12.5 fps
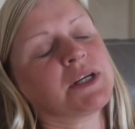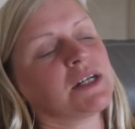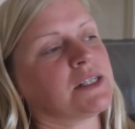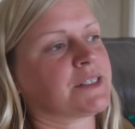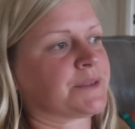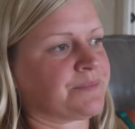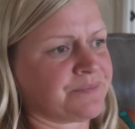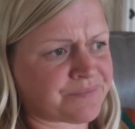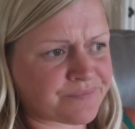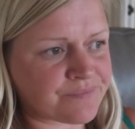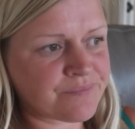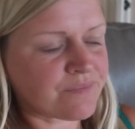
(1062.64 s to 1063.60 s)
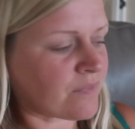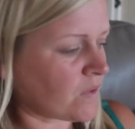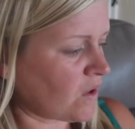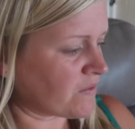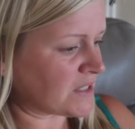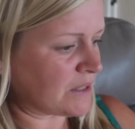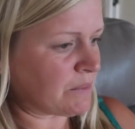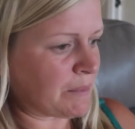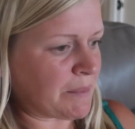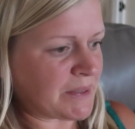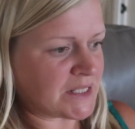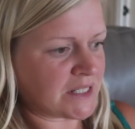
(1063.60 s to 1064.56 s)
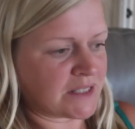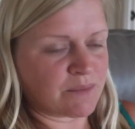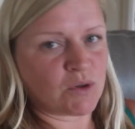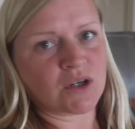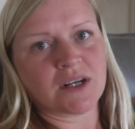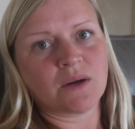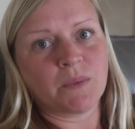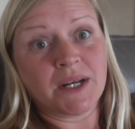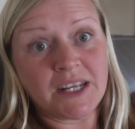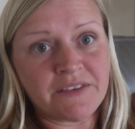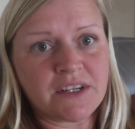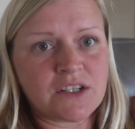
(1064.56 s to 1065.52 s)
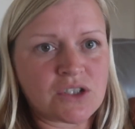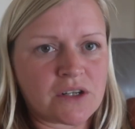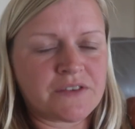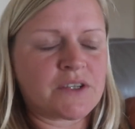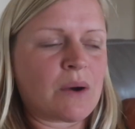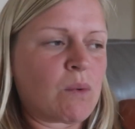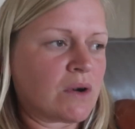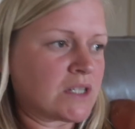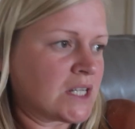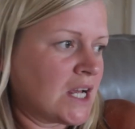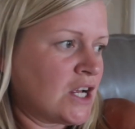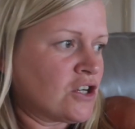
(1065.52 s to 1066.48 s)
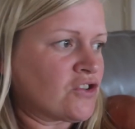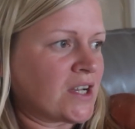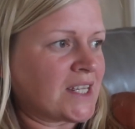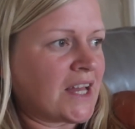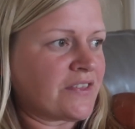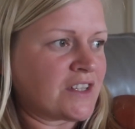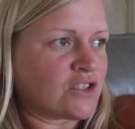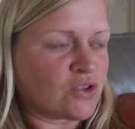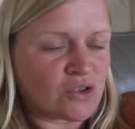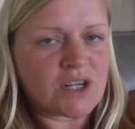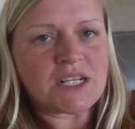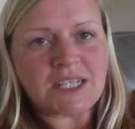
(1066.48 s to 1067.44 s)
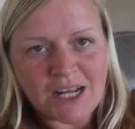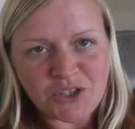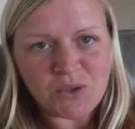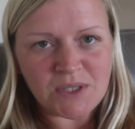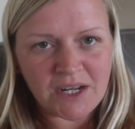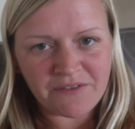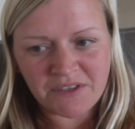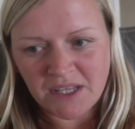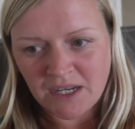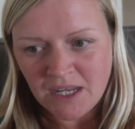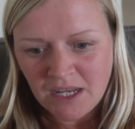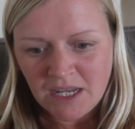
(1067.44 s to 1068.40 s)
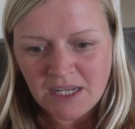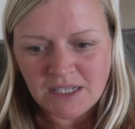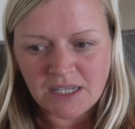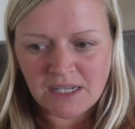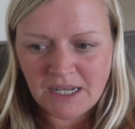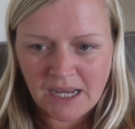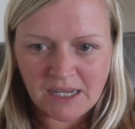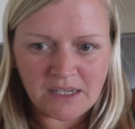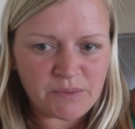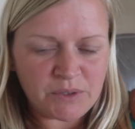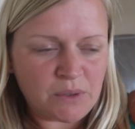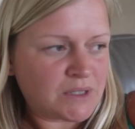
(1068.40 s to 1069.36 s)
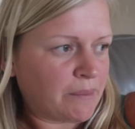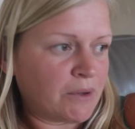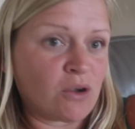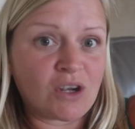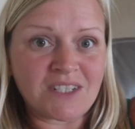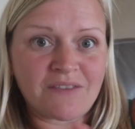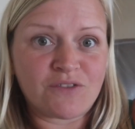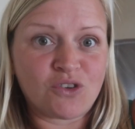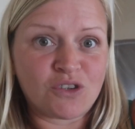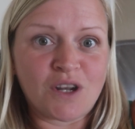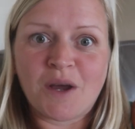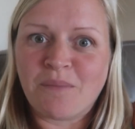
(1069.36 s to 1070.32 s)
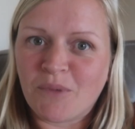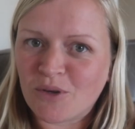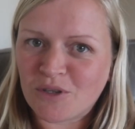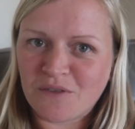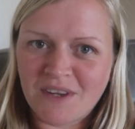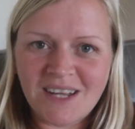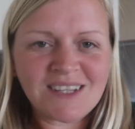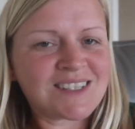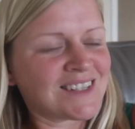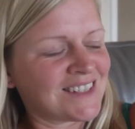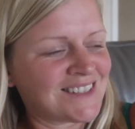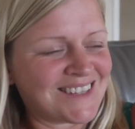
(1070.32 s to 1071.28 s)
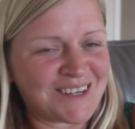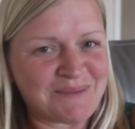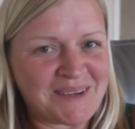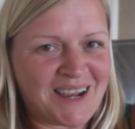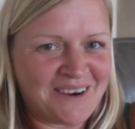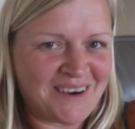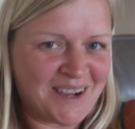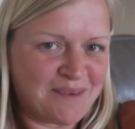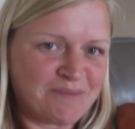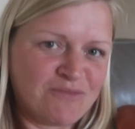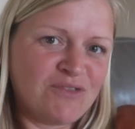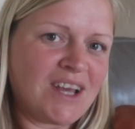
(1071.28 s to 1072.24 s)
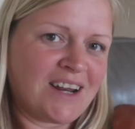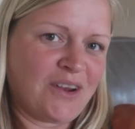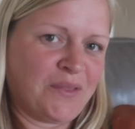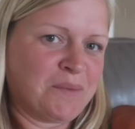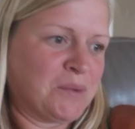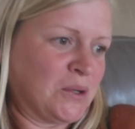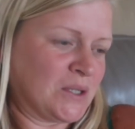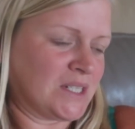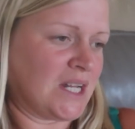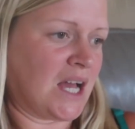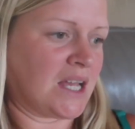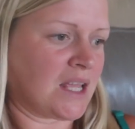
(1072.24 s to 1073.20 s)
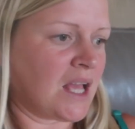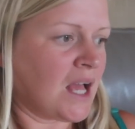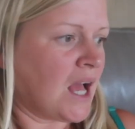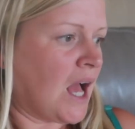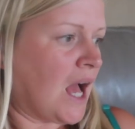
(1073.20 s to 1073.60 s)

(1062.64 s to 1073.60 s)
because obviously we'll be busy in the morning and we're leaving and stuff. So I want to try and get this done and scheduled and everything tonight, which won't take me long because I've done most of it. Check me out. I am really on the ball today.